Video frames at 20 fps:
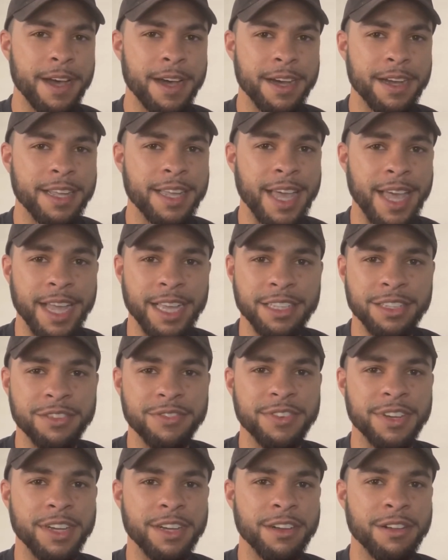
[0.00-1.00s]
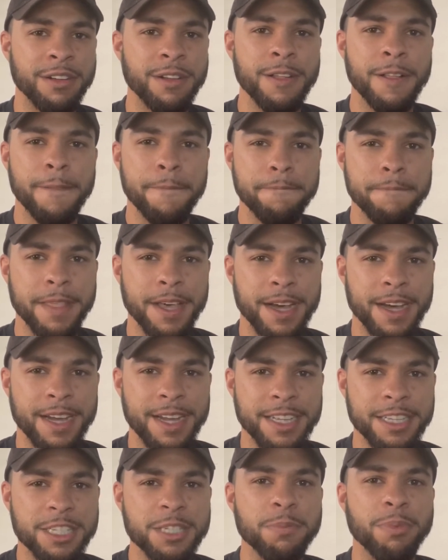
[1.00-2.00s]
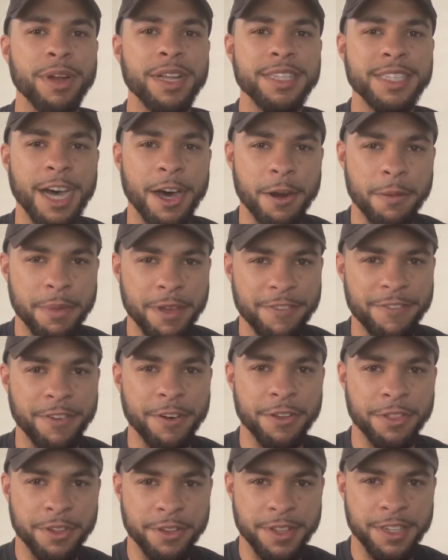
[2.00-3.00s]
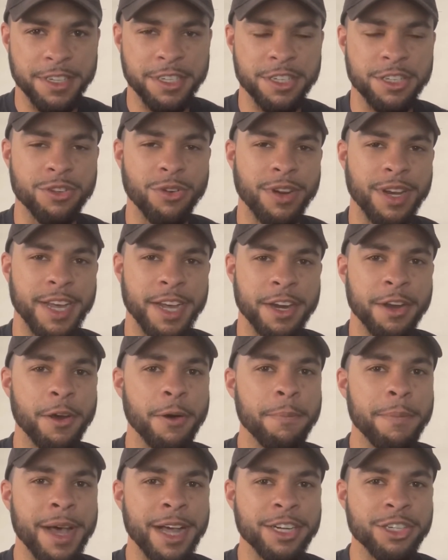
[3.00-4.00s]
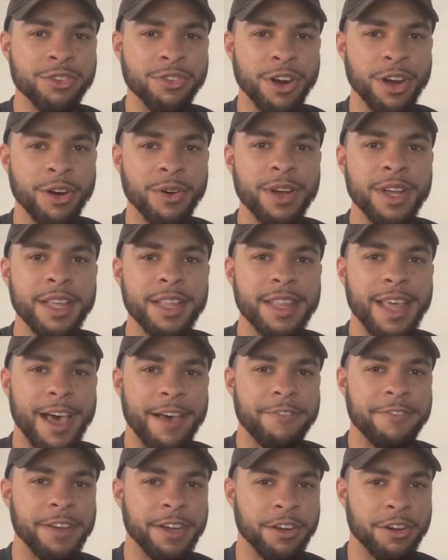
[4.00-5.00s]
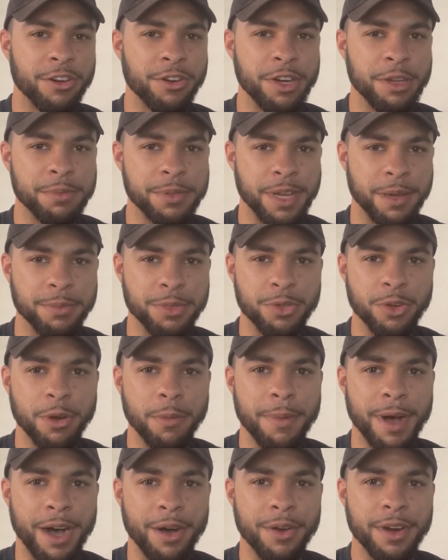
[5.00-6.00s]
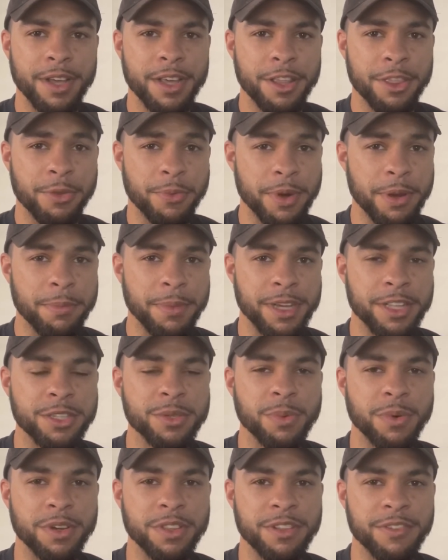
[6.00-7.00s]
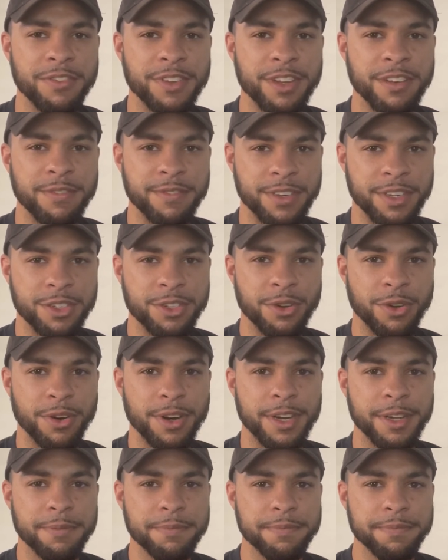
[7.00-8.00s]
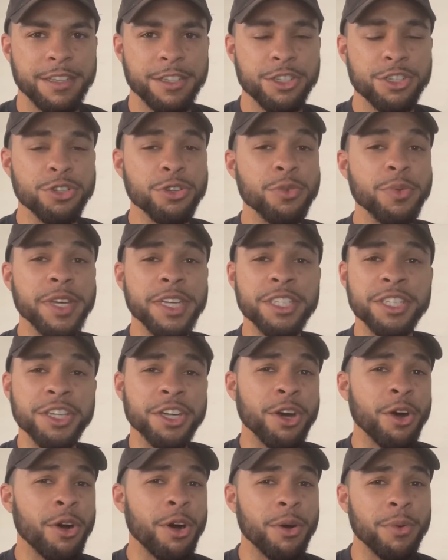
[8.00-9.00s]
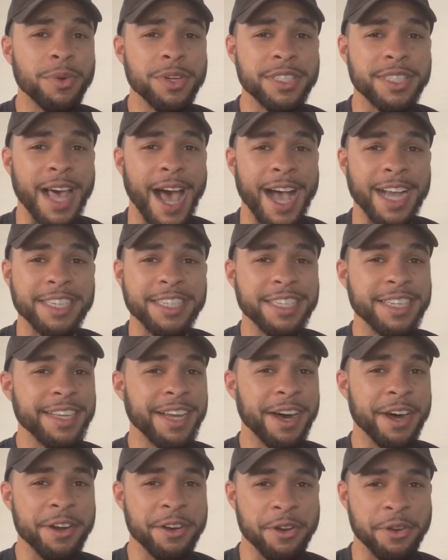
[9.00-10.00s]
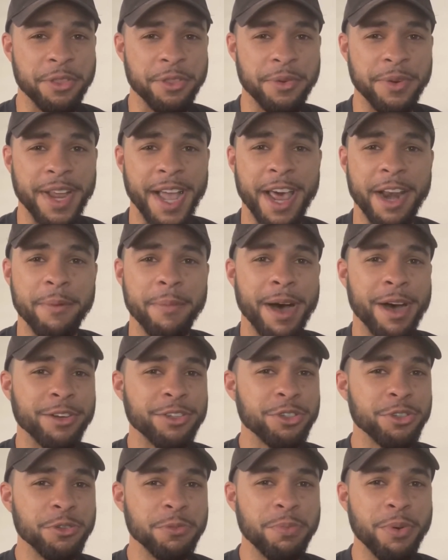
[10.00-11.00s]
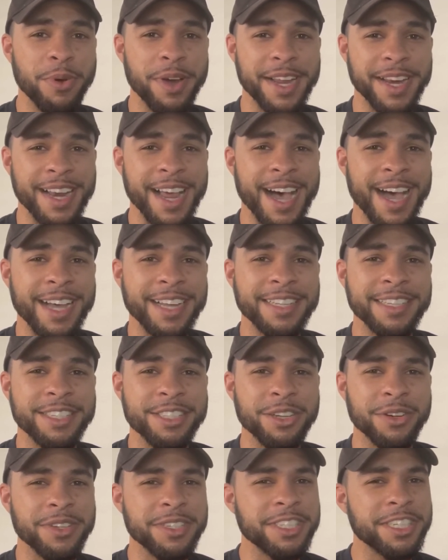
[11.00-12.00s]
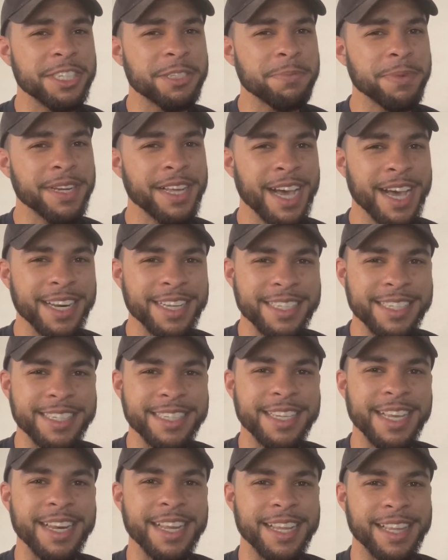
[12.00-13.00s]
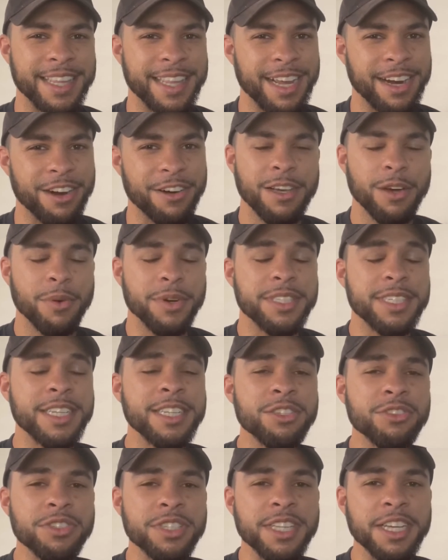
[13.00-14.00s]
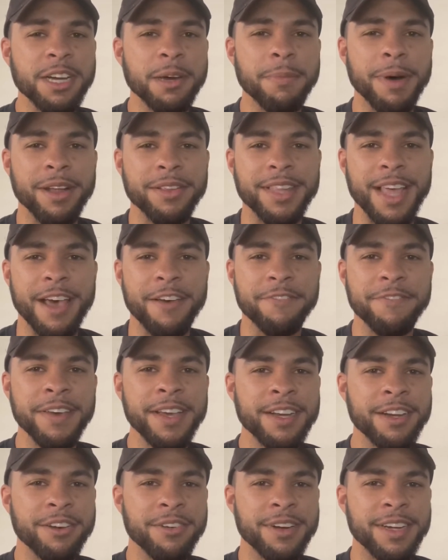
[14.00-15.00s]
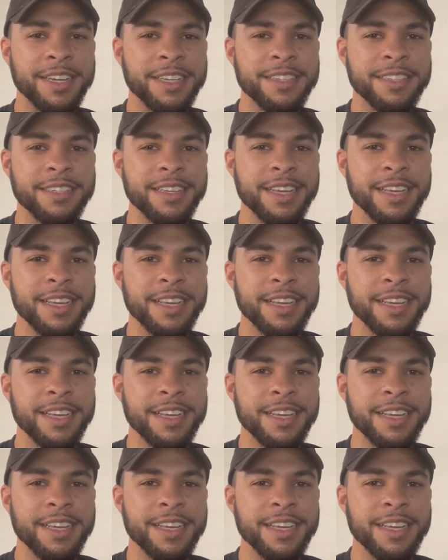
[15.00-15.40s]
Gainesville, and spreads out a bit further than just Orlando Metro, that figure creeps up to about 3 months worth of inventory. 2 weeks ago, it was actually under 3 at about 2.9, so it's just been kind of sitting there. What's interesting about that figure is